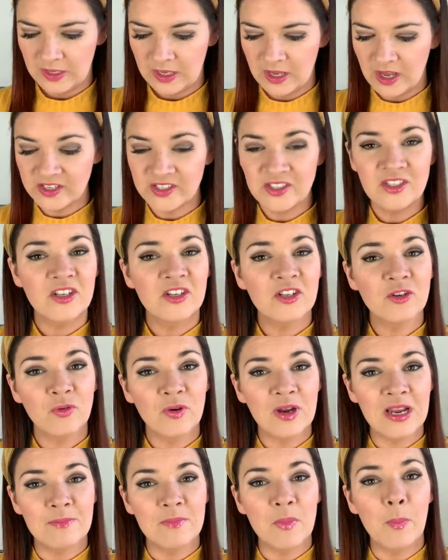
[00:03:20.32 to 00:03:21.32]
custard
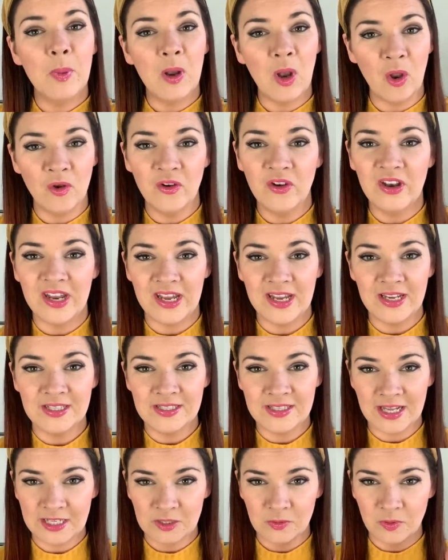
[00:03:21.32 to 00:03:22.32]
cream
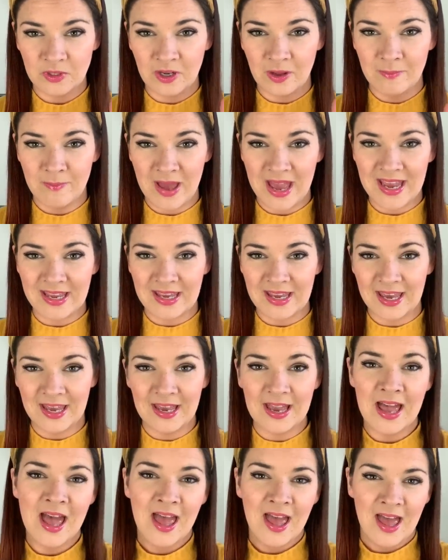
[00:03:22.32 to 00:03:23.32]
blondies. That's what I'm
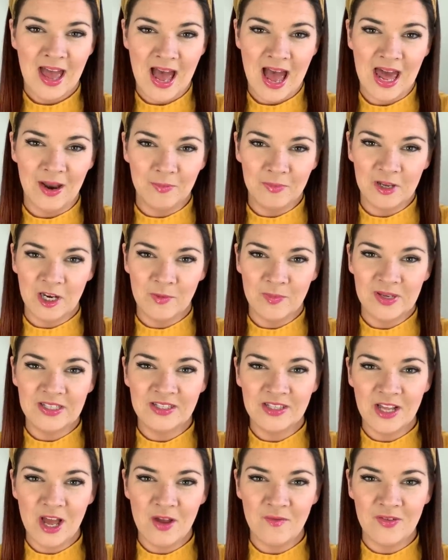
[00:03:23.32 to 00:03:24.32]
making, and I'm going to be
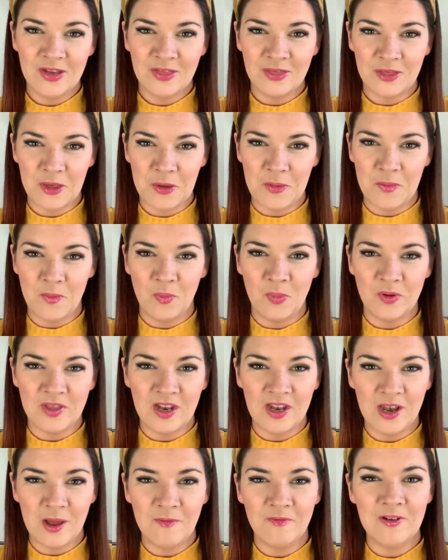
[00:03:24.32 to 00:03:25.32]
serving them
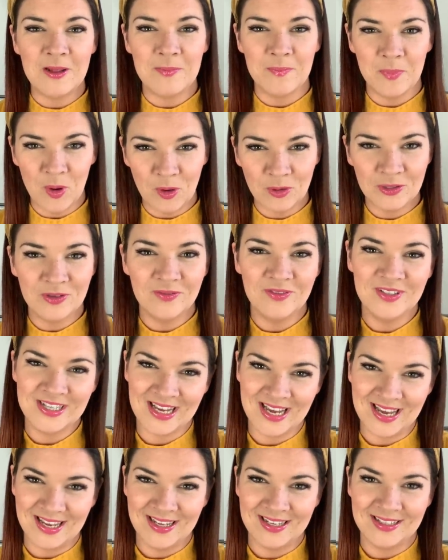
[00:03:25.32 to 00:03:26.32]
with a lovely pot of
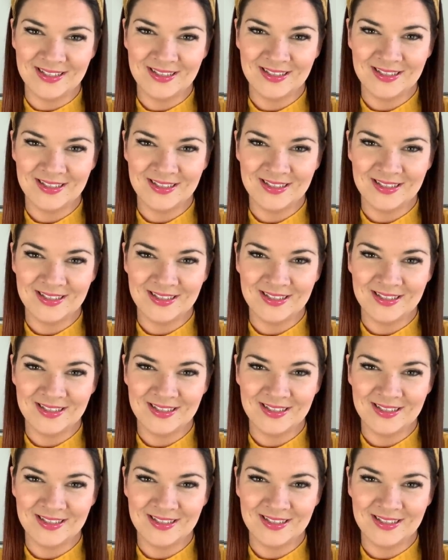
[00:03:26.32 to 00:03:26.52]
tea.